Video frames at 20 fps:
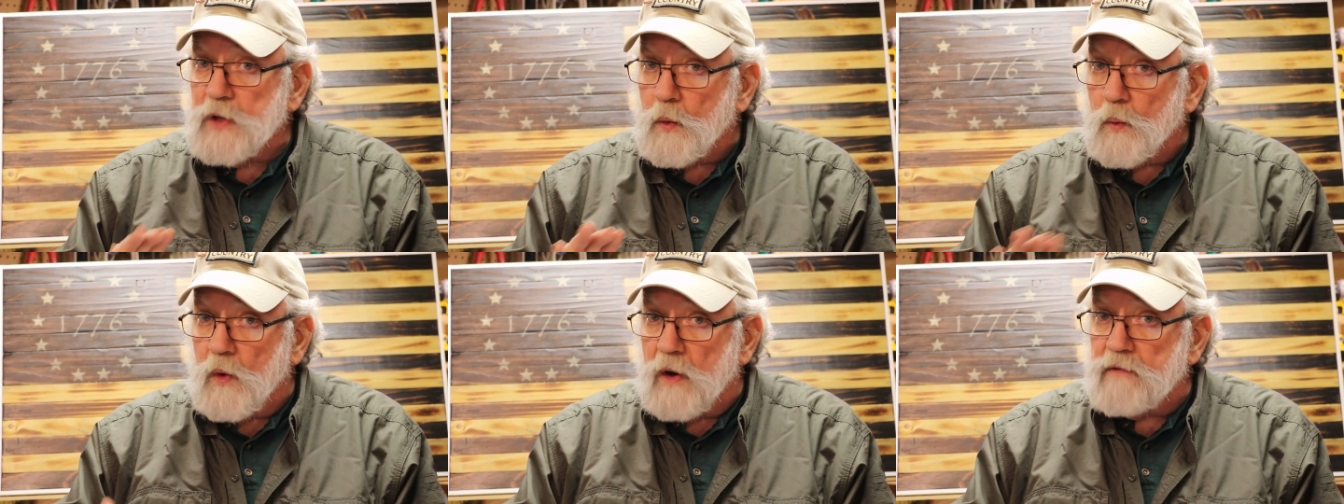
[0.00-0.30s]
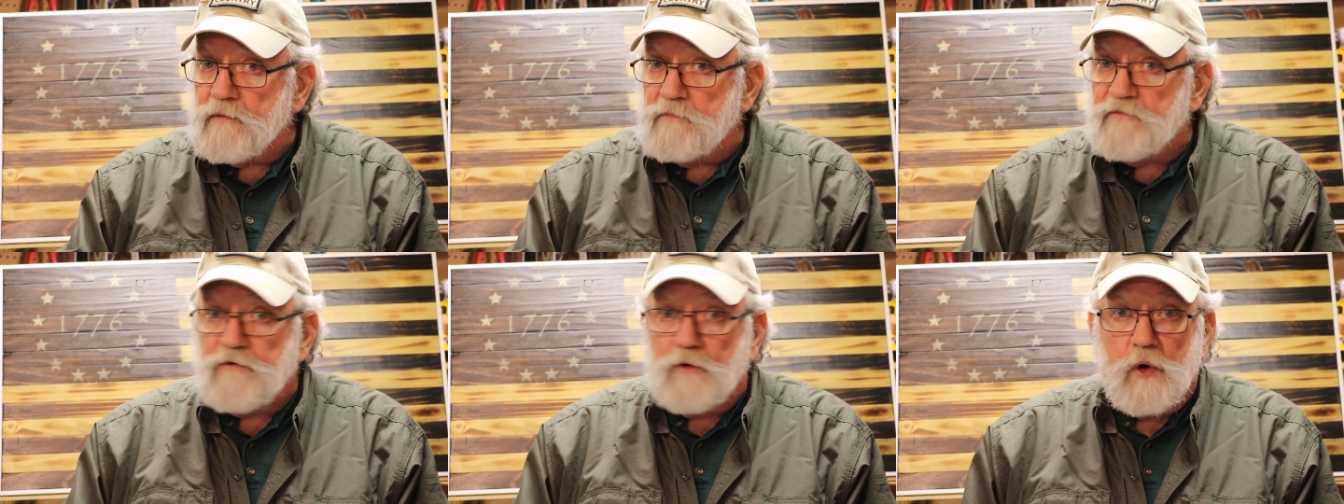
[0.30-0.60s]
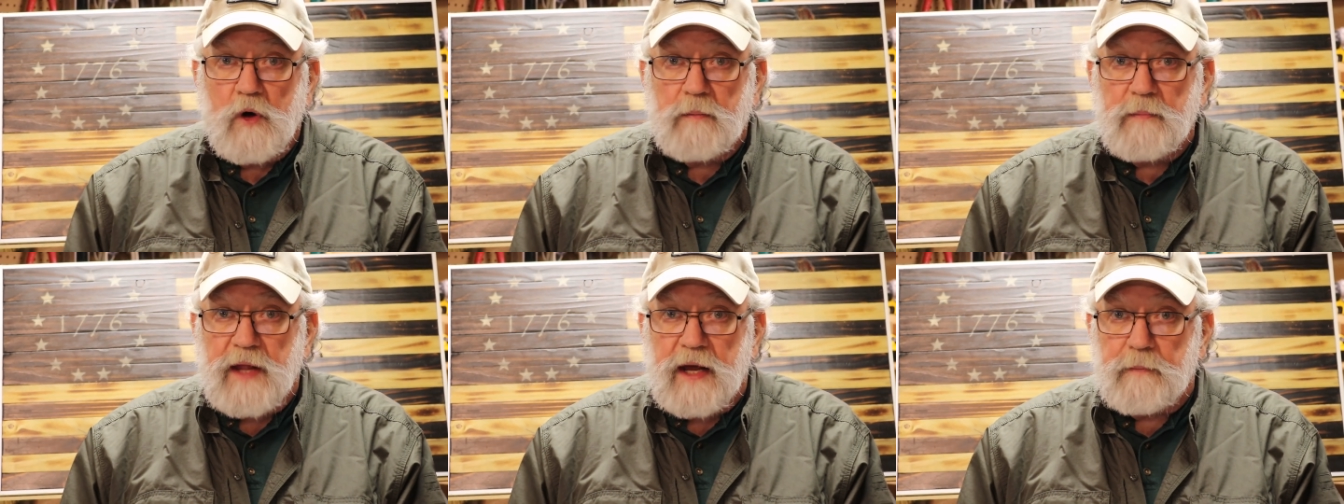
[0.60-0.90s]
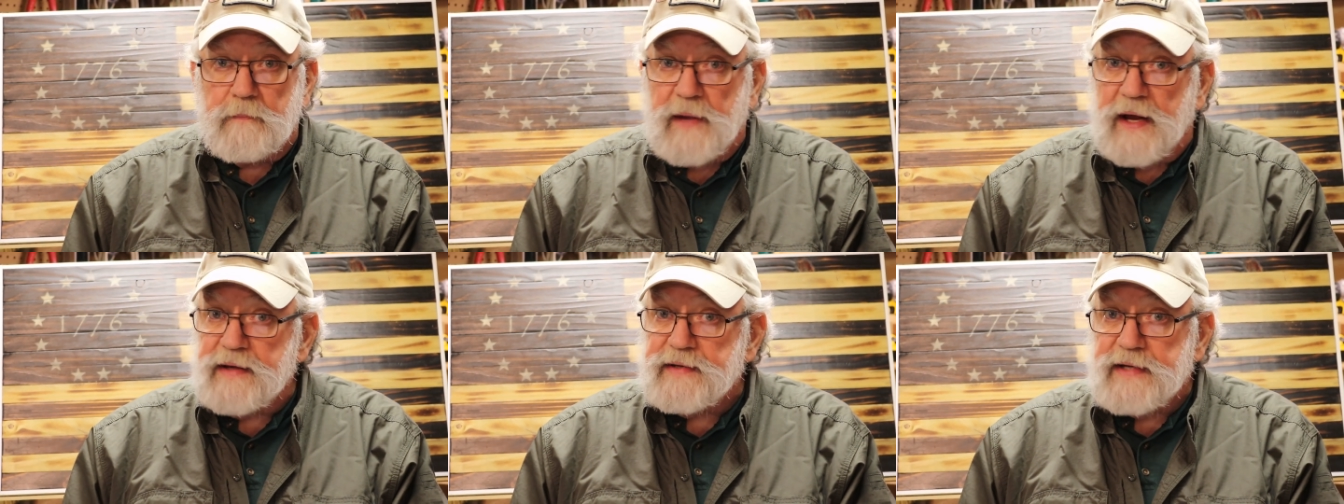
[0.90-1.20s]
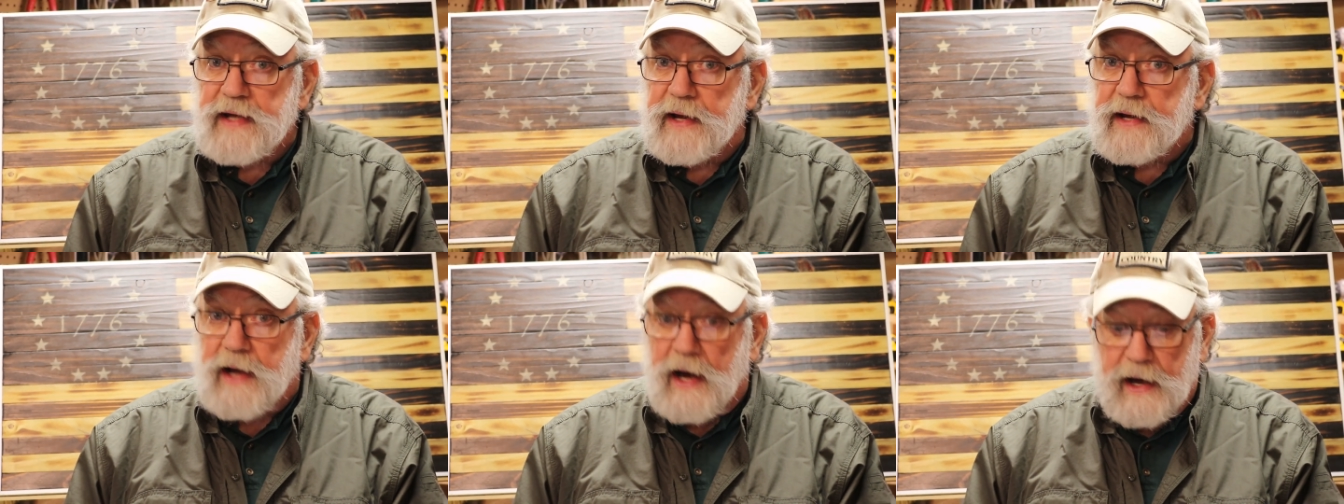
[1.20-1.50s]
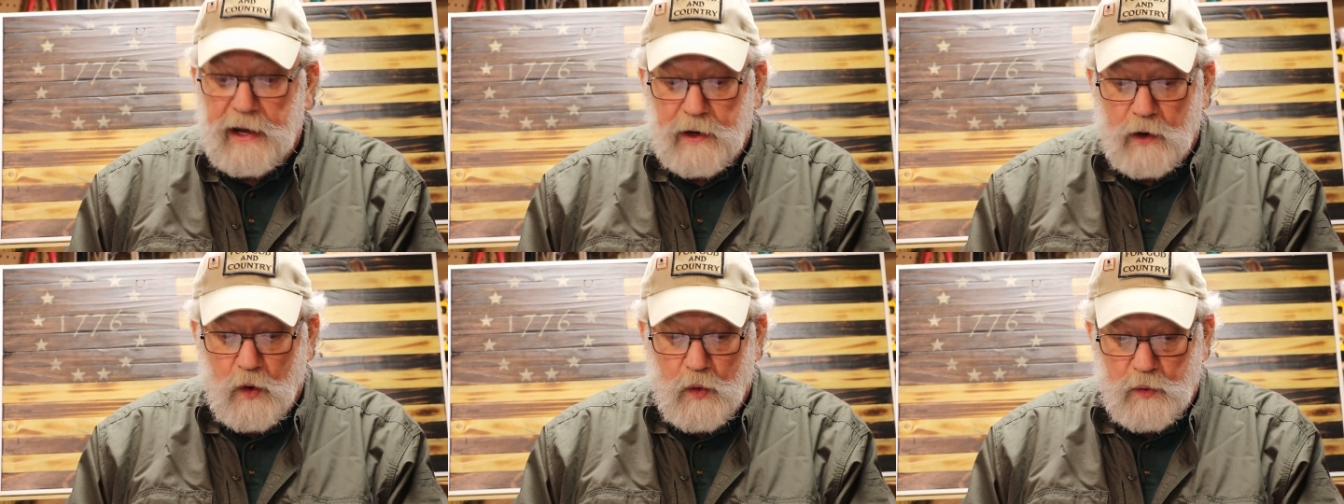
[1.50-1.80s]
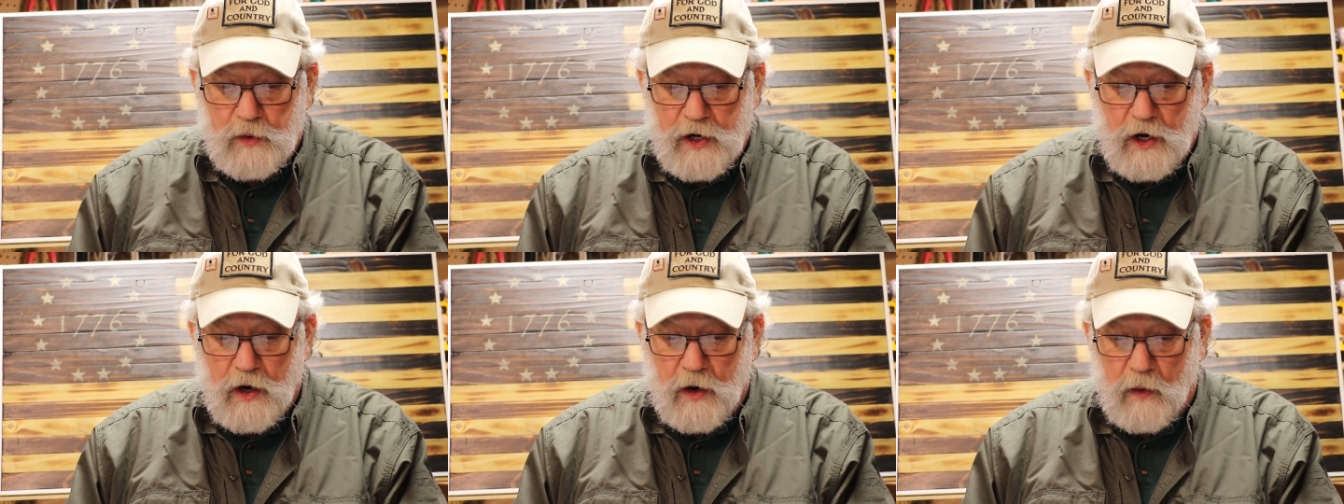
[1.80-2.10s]
What form that may take, I
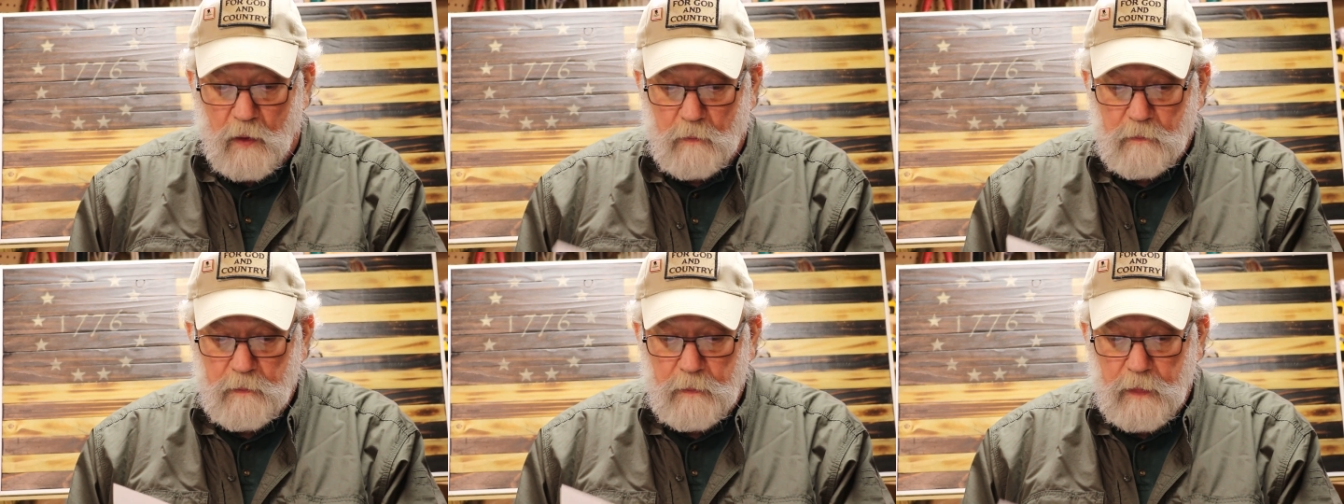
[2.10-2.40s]
don't know.